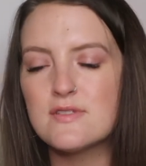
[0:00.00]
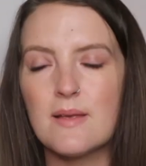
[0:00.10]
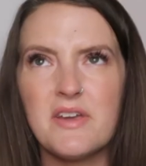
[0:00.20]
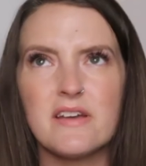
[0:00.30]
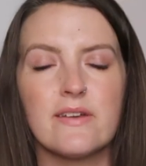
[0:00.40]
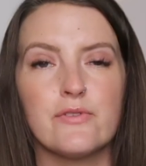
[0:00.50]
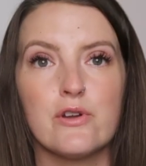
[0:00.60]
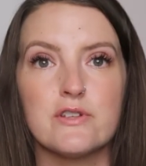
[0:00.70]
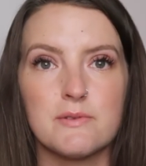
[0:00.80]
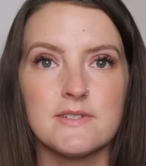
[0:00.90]
Something else I've
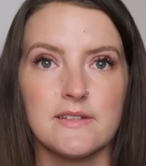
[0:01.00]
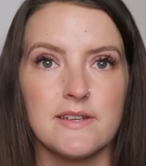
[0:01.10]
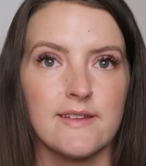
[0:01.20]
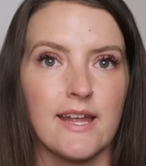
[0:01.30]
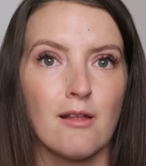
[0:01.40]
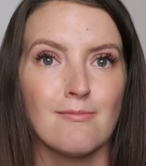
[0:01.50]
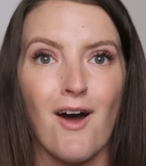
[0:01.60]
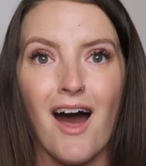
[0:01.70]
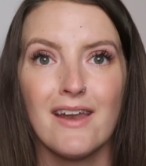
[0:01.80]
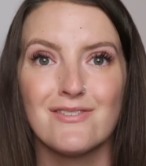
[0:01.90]
noticed recently is that a
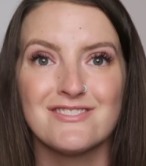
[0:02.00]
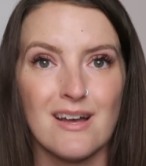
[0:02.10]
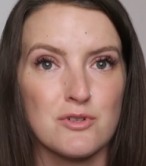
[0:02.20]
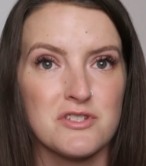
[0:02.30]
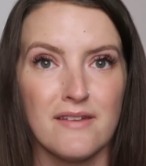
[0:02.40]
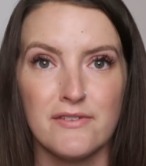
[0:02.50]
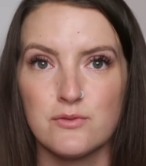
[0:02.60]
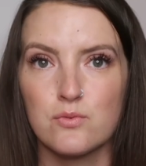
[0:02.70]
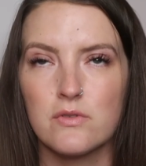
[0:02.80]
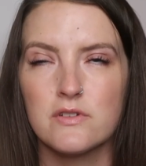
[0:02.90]
lot of summer stuff
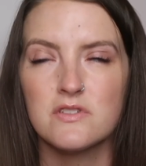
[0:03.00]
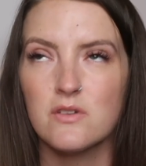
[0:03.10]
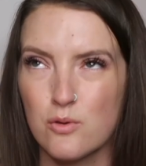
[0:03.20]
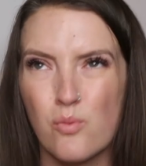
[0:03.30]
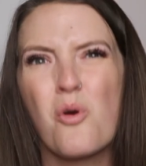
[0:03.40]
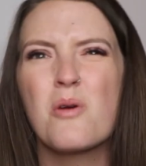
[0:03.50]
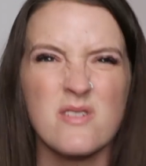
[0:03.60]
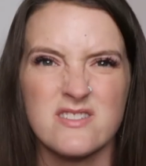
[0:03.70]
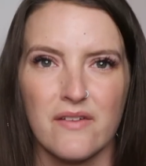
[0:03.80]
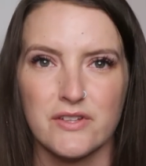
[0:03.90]
or
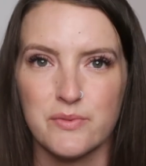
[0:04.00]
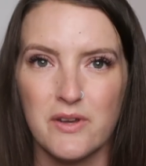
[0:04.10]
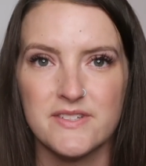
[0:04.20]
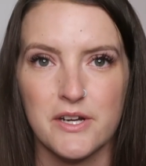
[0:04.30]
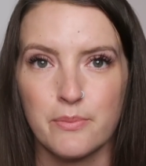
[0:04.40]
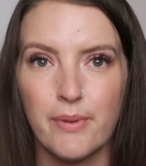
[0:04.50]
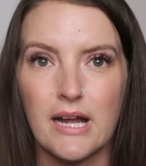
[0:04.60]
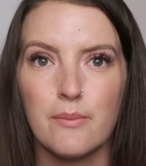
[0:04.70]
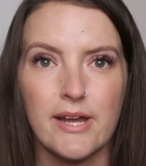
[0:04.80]
warmer stuff is really starting to pick up.